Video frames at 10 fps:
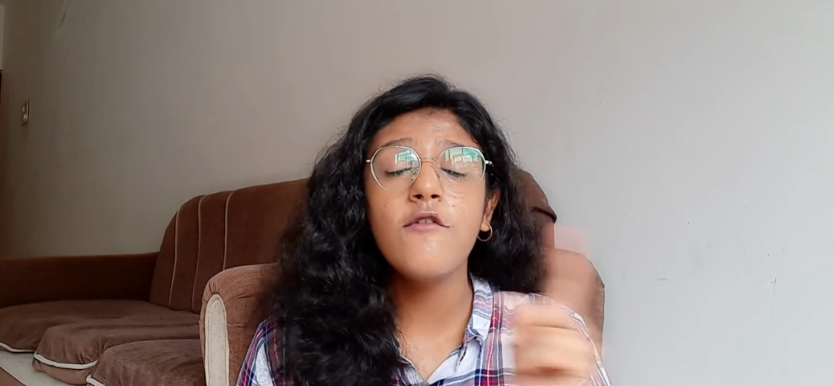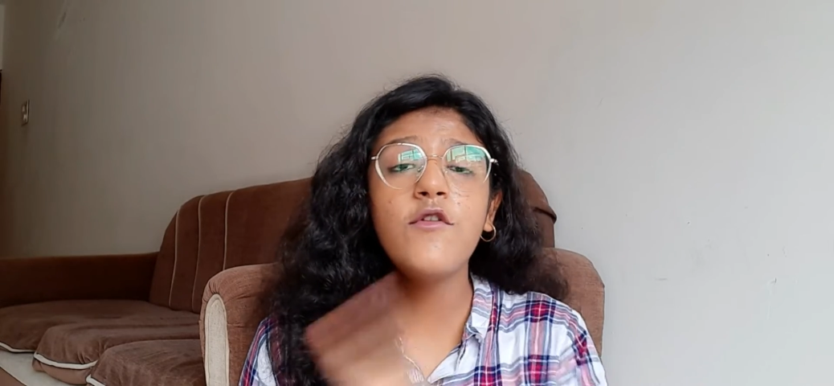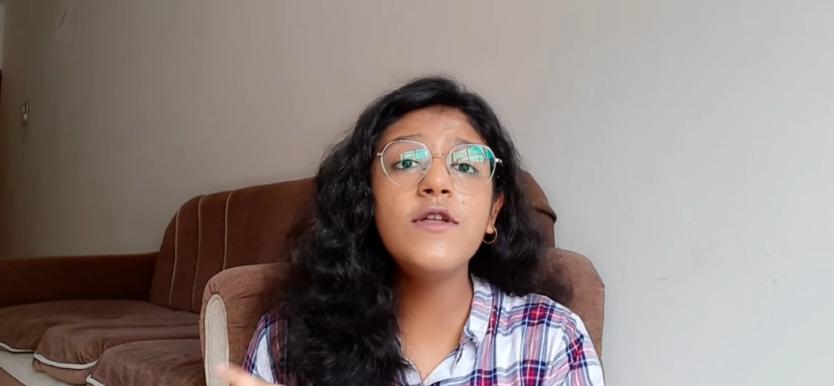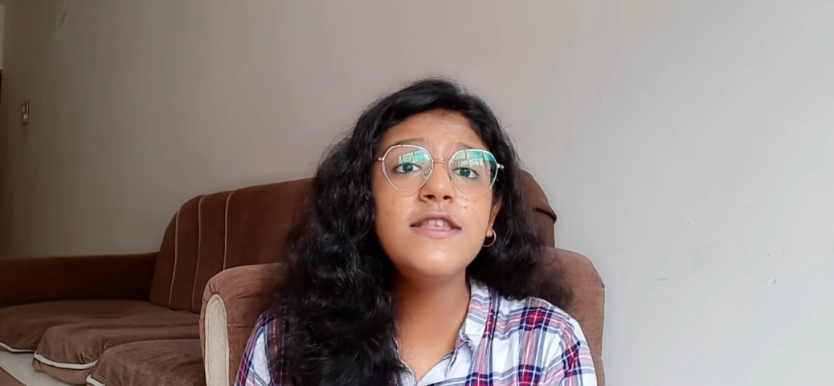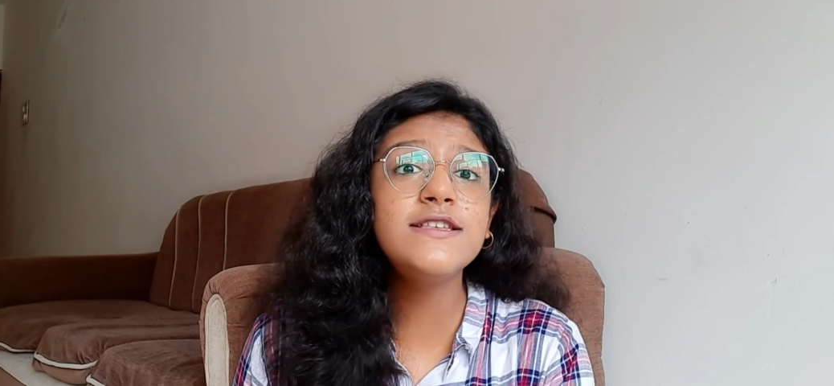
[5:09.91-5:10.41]

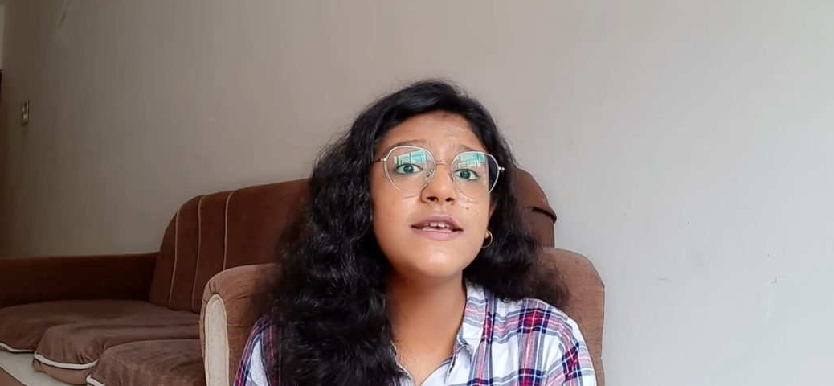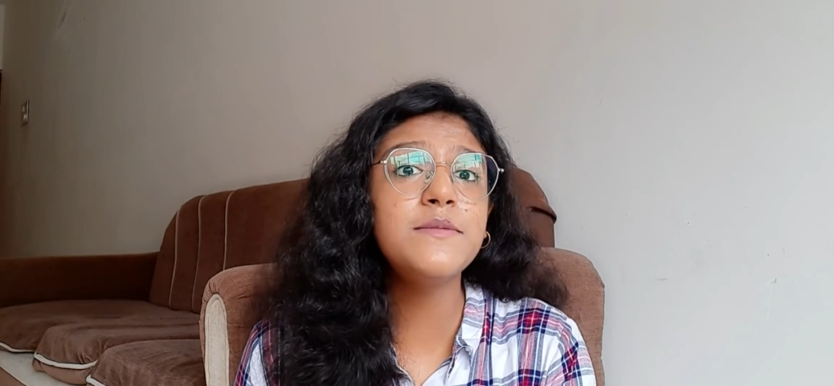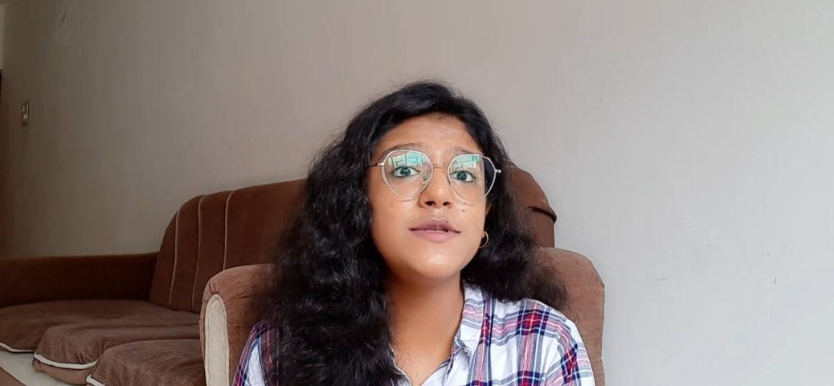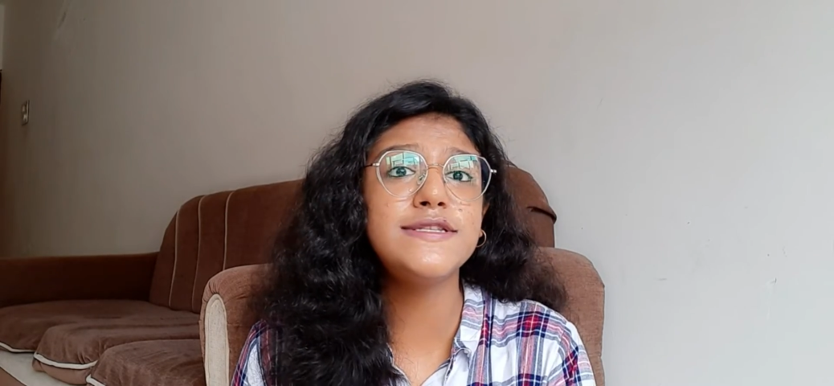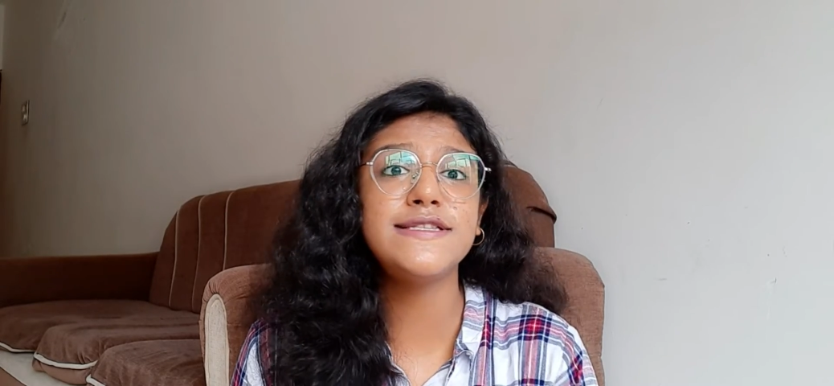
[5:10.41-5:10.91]
For this,
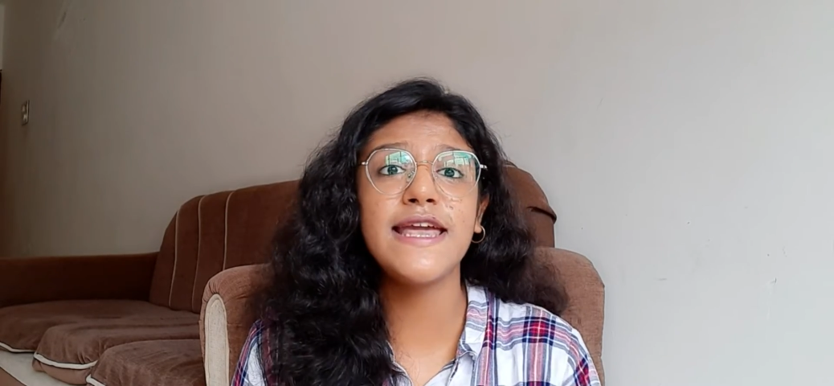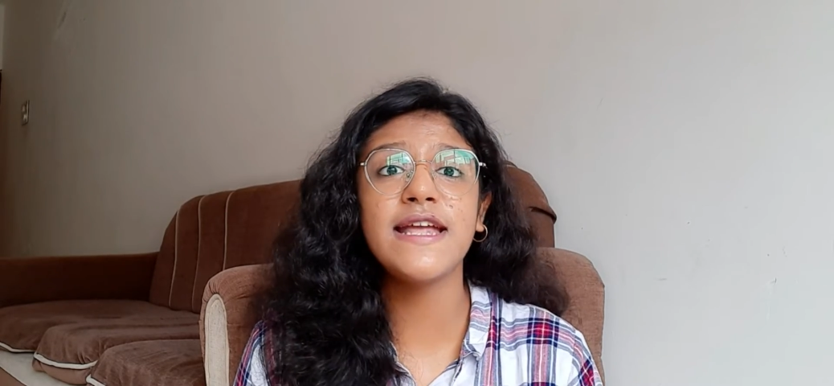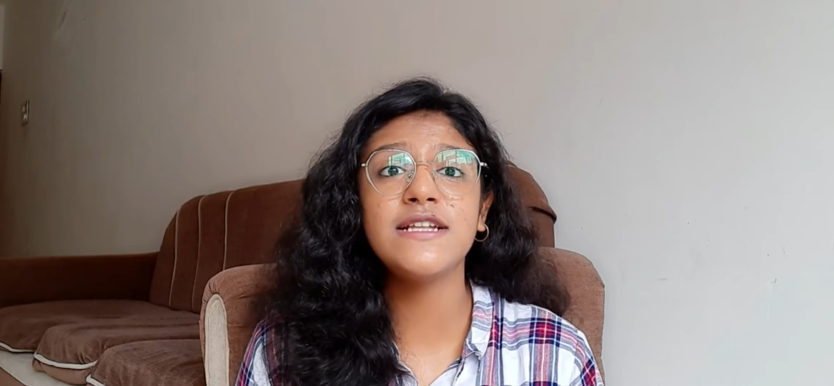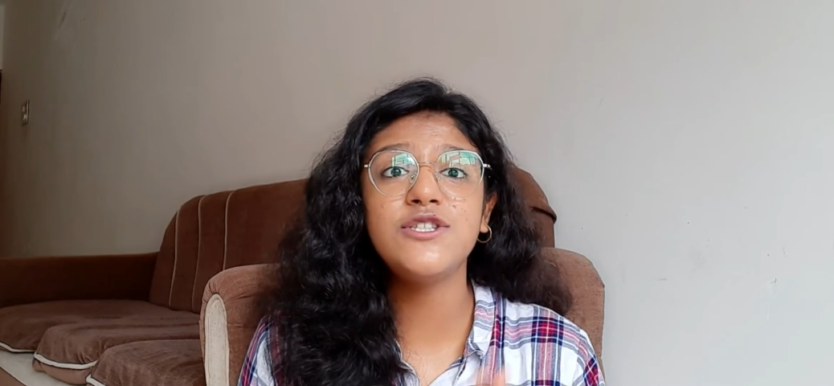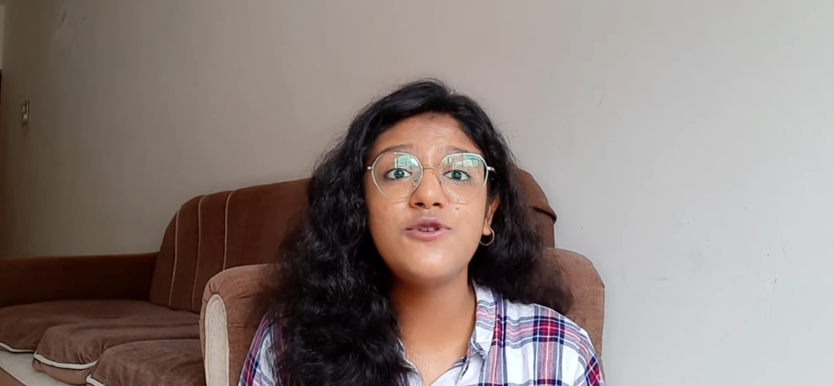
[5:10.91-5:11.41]
I would
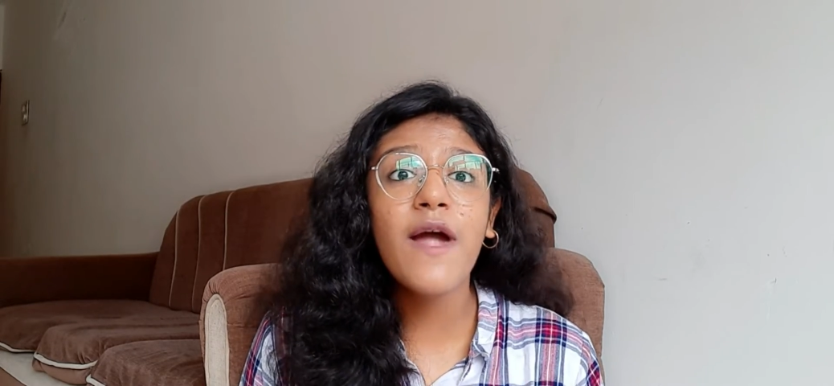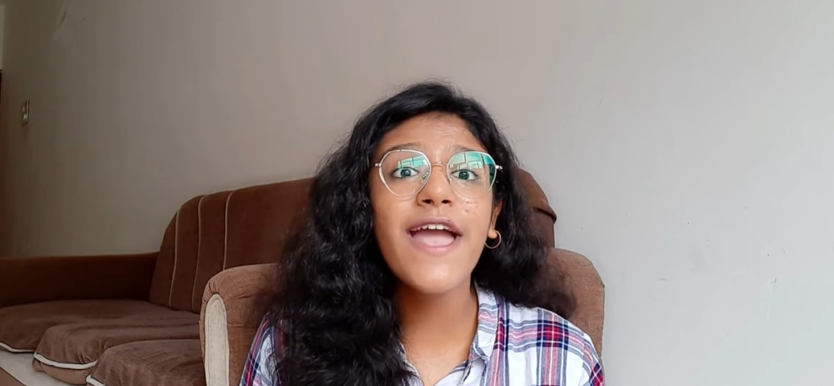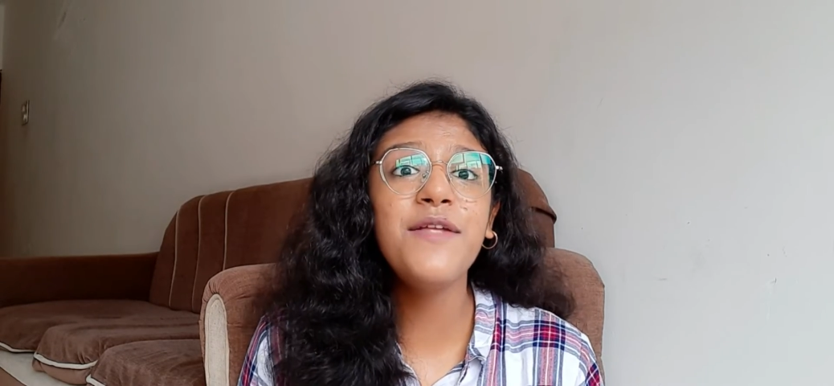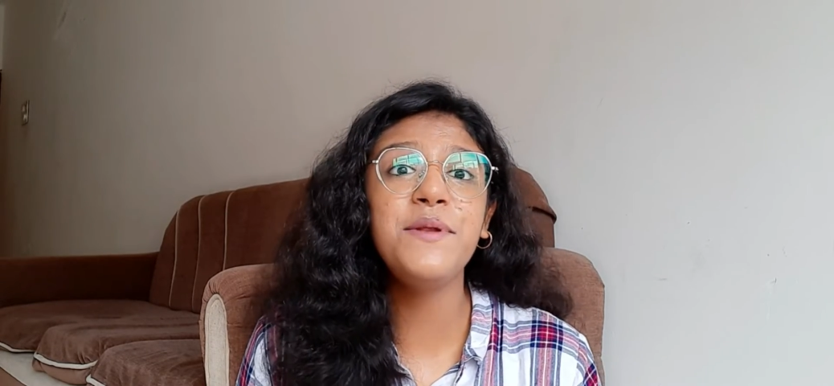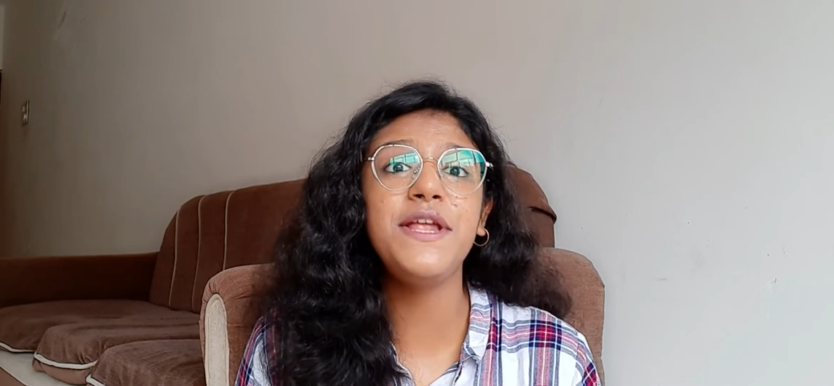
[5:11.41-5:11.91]
say
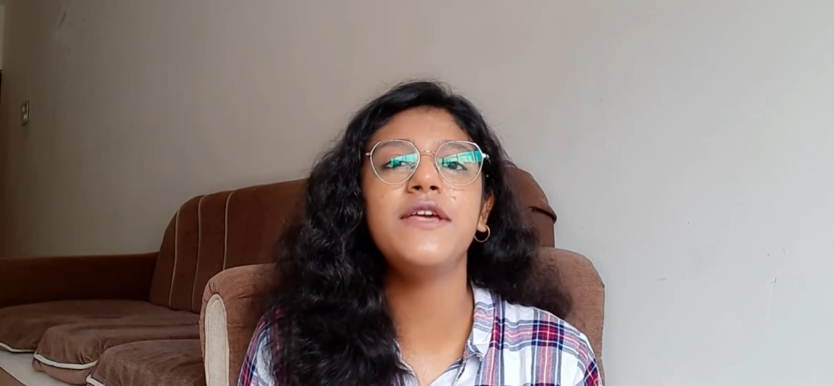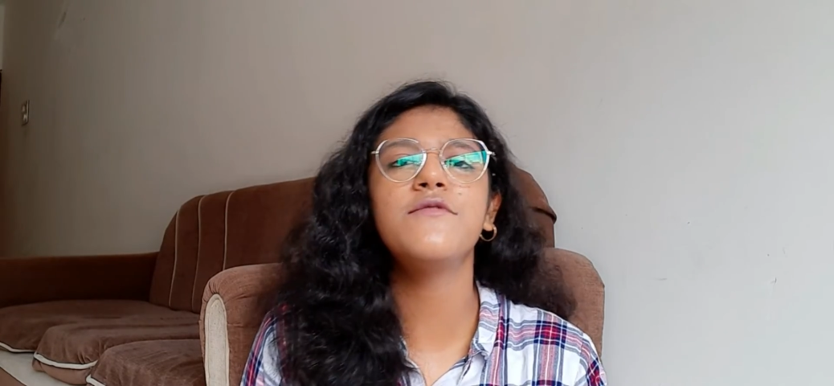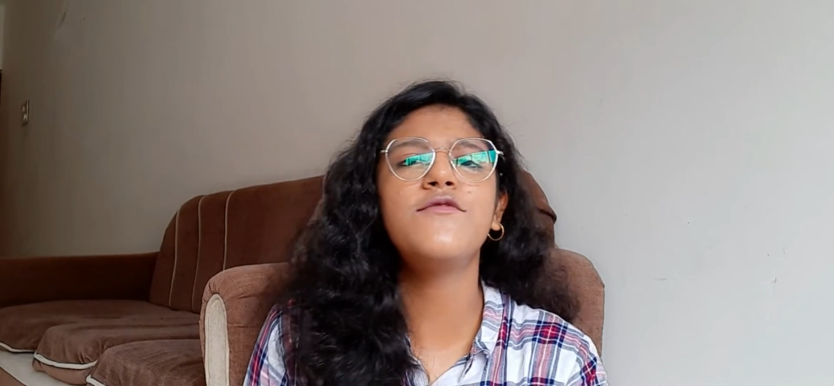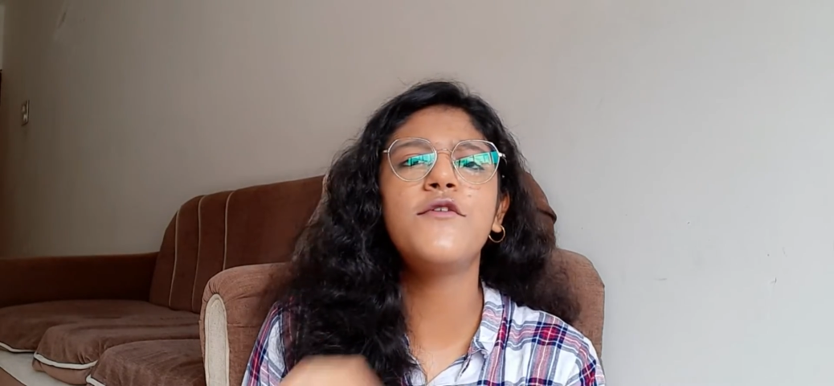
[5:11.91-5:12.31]
try reading